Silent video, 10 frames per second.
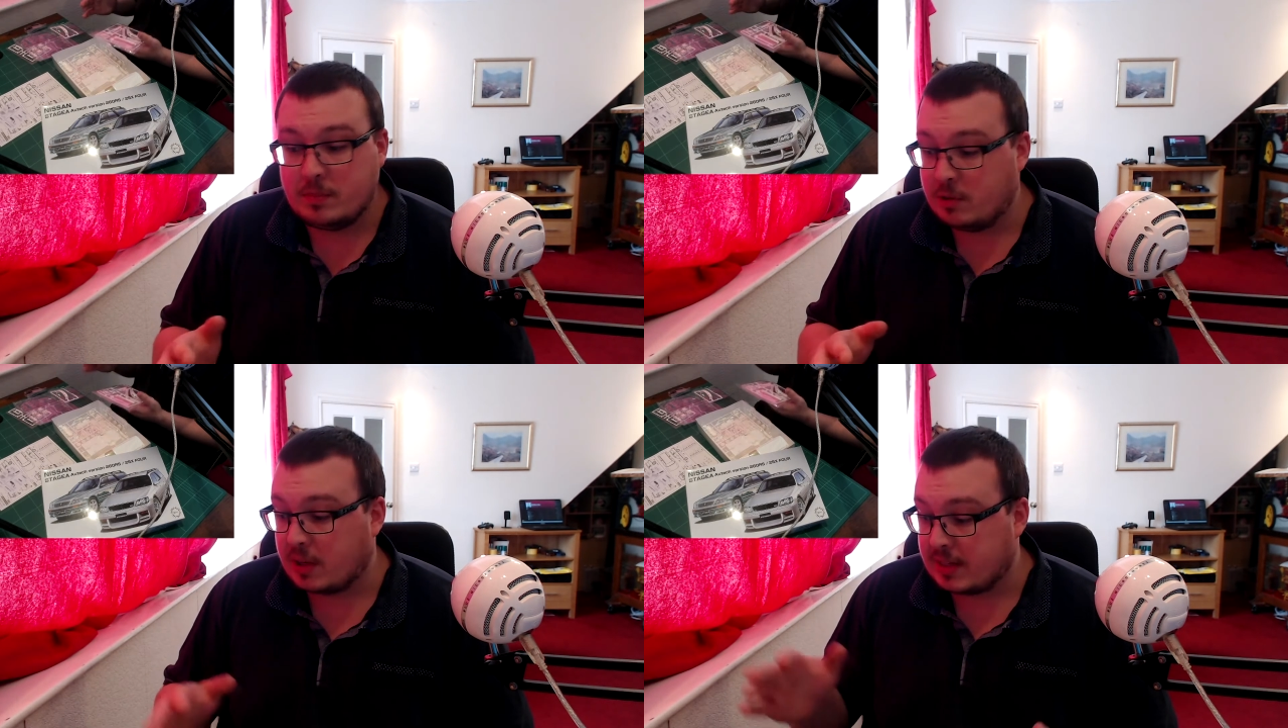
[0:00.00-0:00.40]

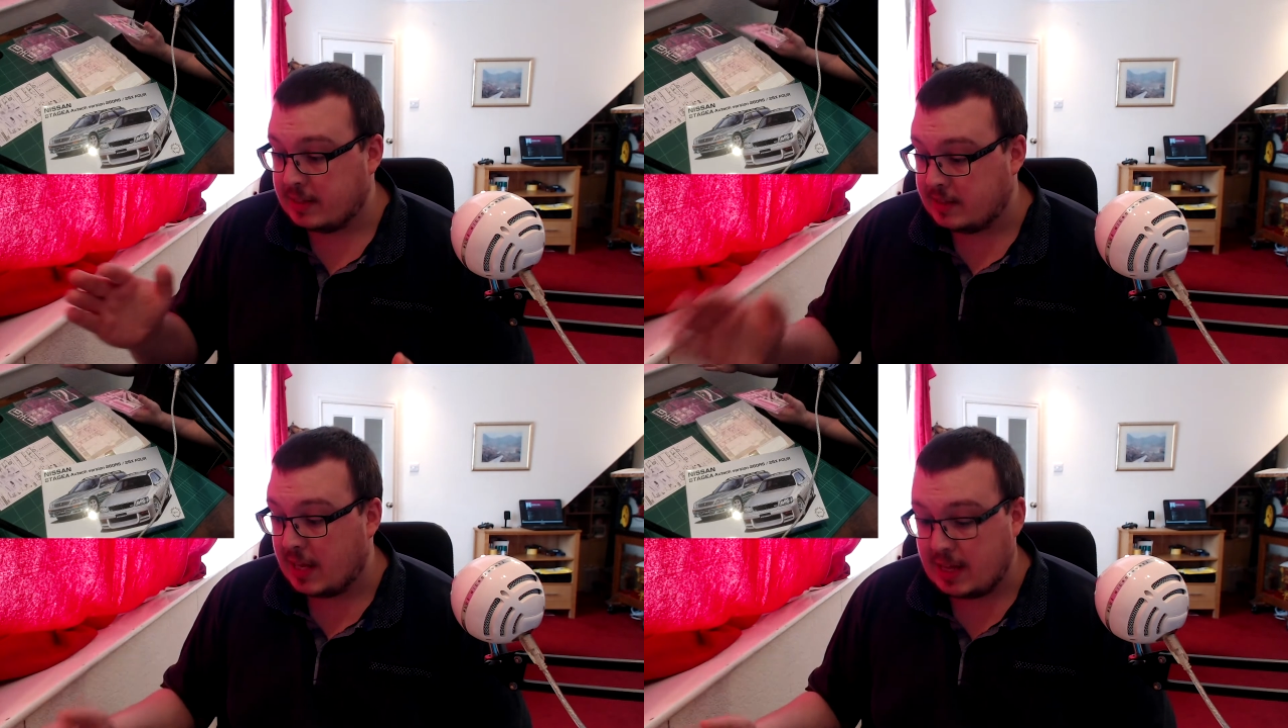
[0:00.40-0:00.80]
so I can
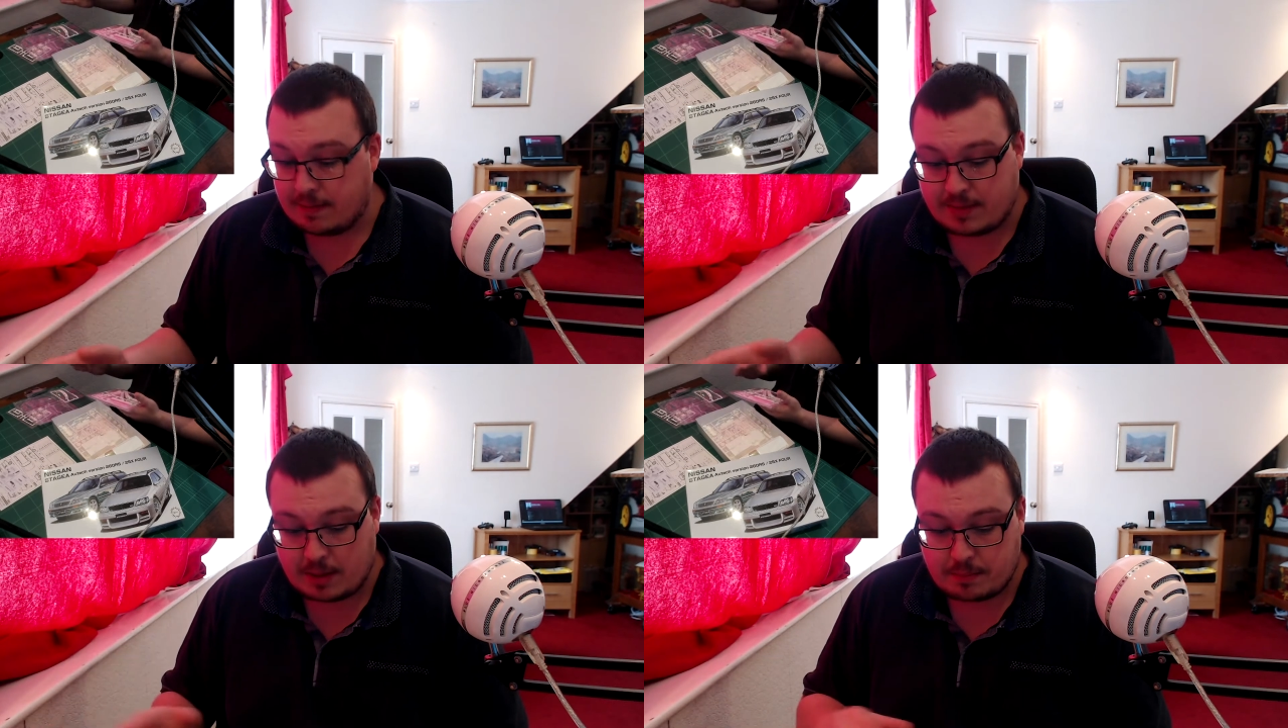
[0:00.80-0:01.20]
save
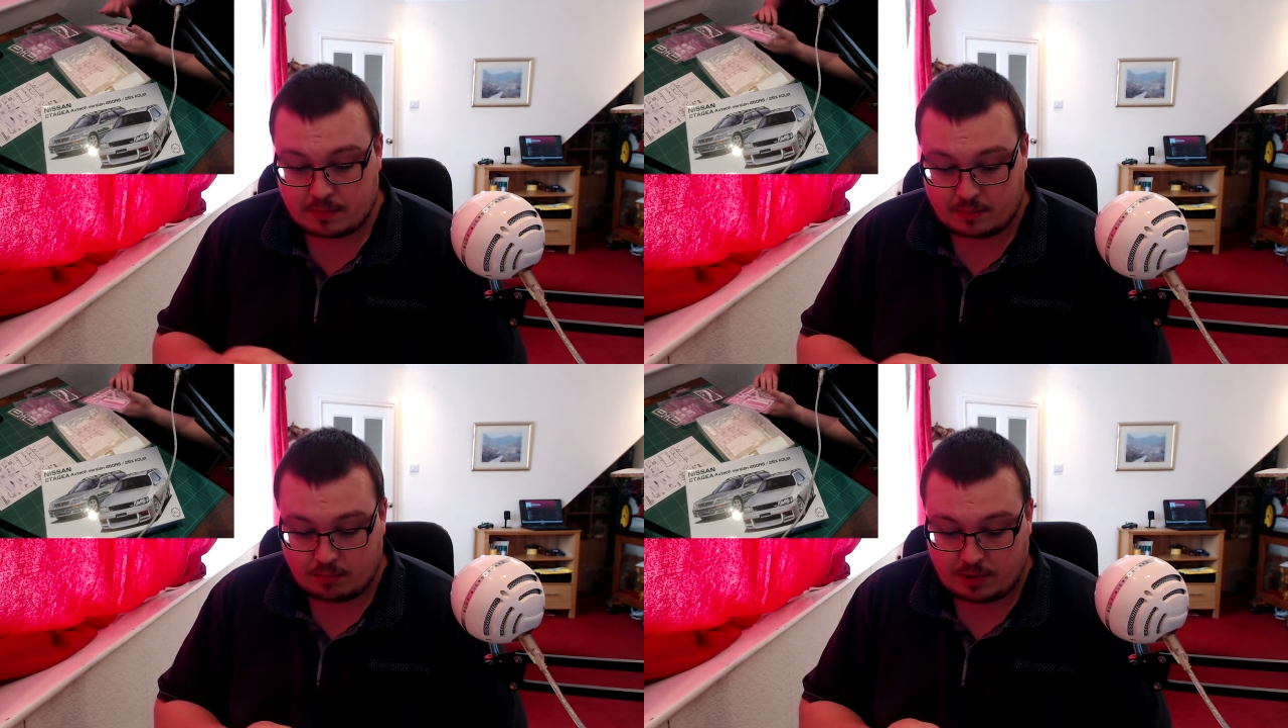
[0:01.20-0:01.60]
them
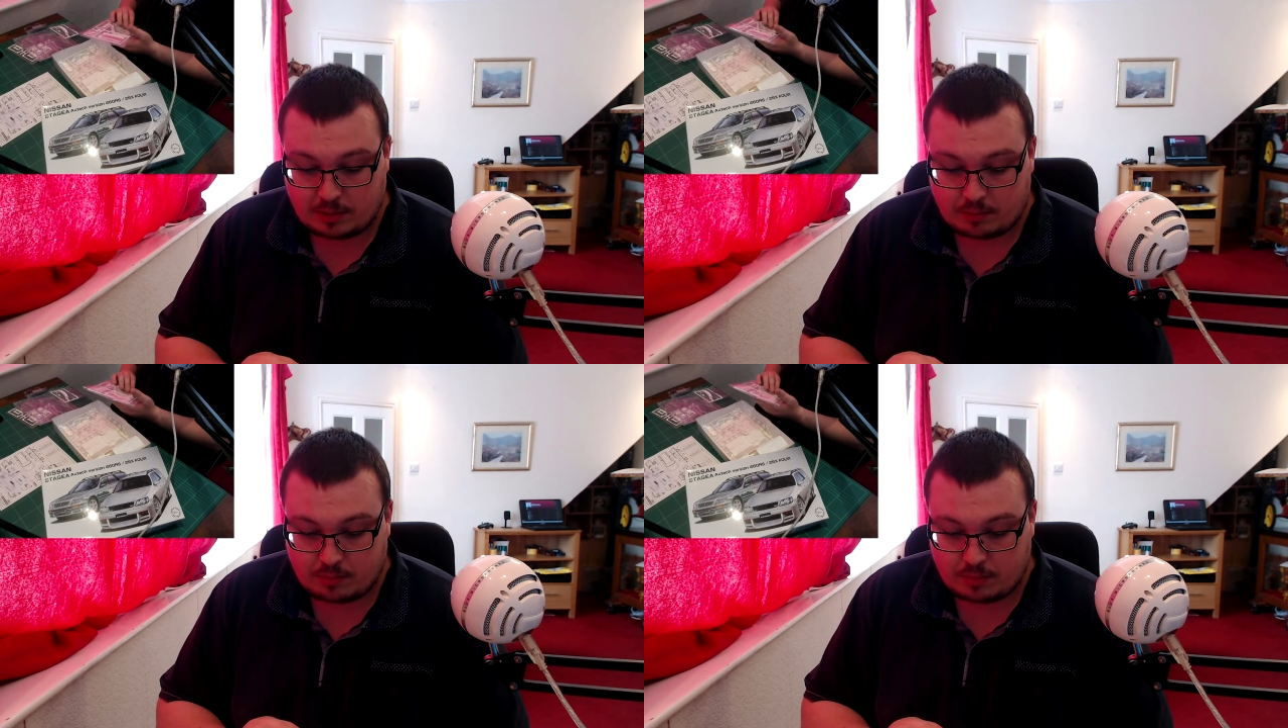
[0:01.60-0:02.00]

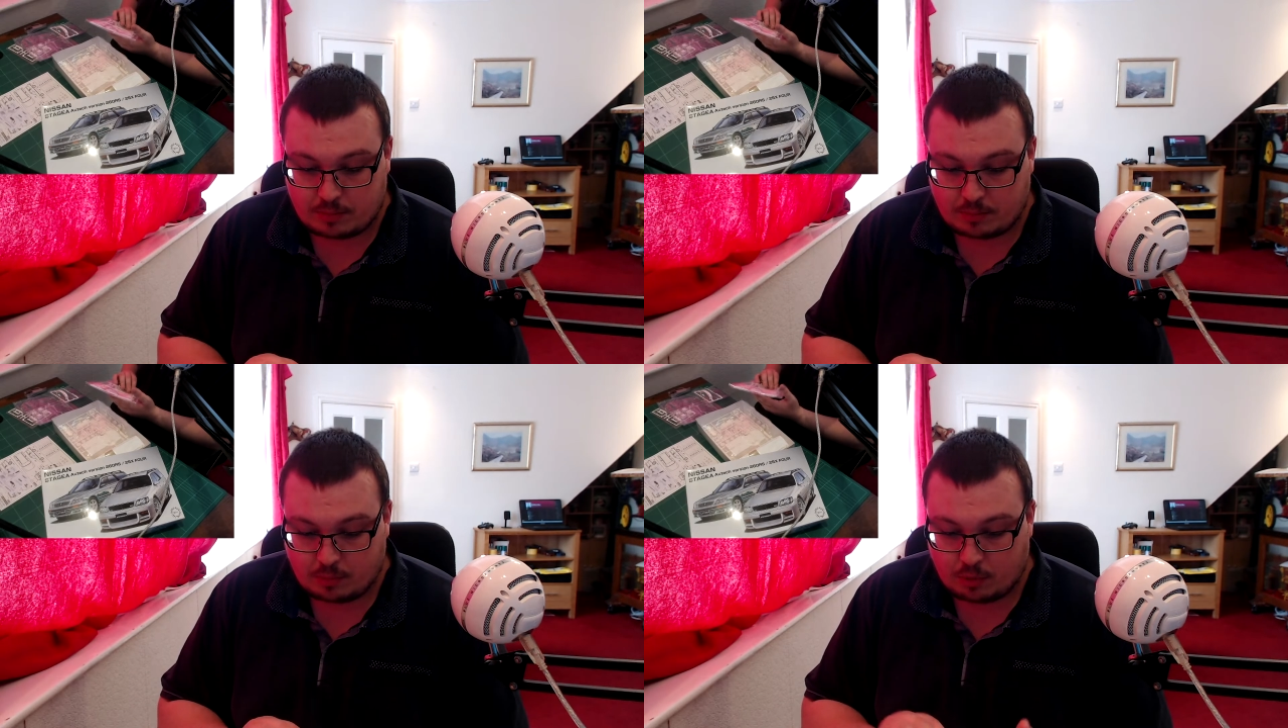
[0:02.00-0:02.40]

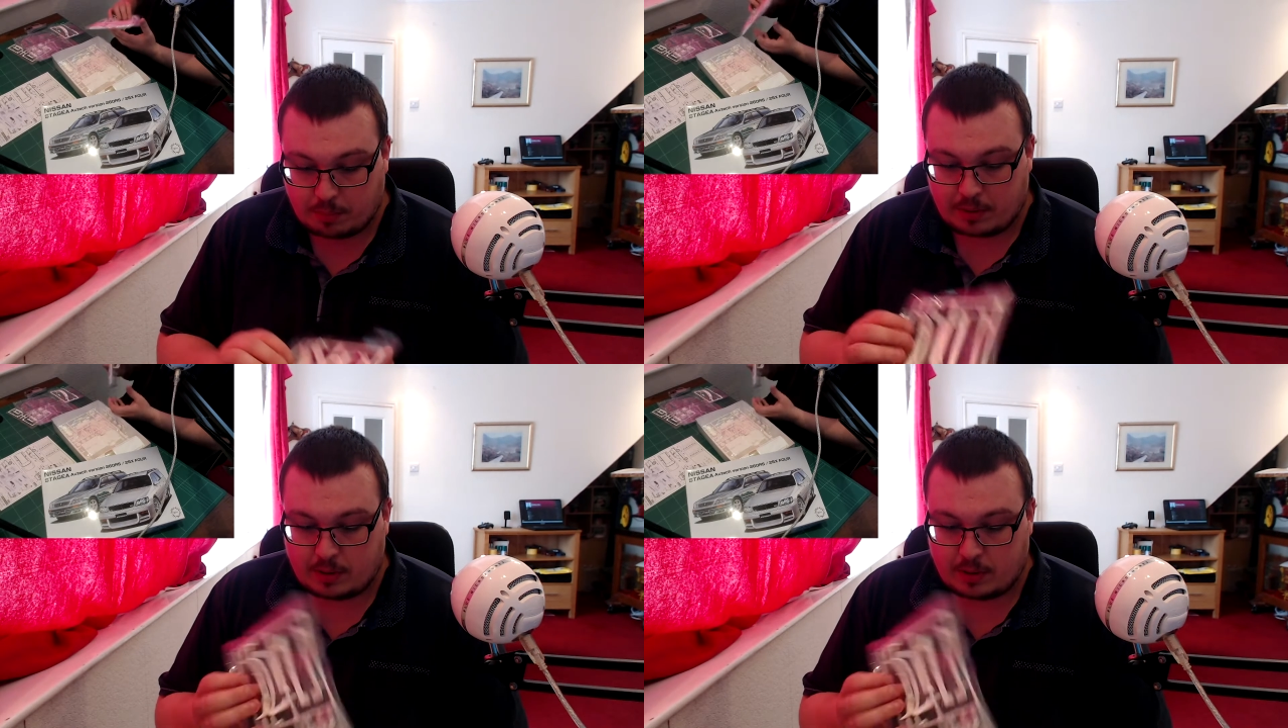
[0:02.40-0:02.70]
rubber.